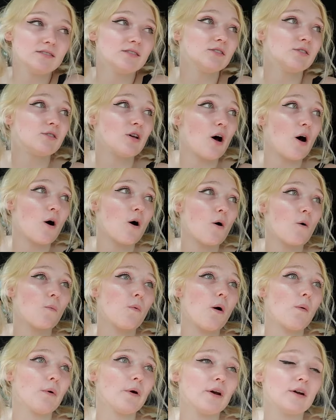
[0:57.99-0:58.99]
So
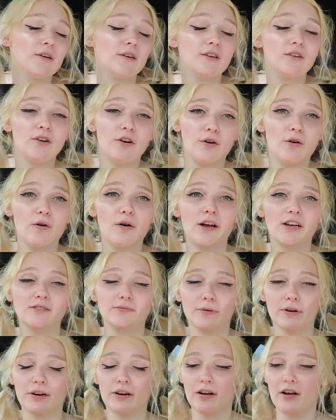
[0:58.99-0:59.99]
what we're gonna do is
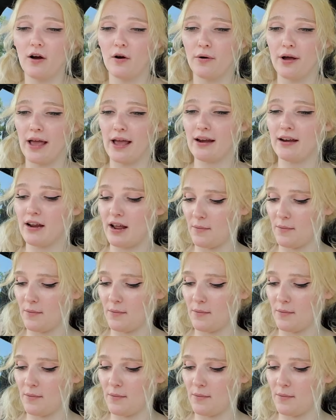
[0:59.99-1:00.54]
we're gonna go in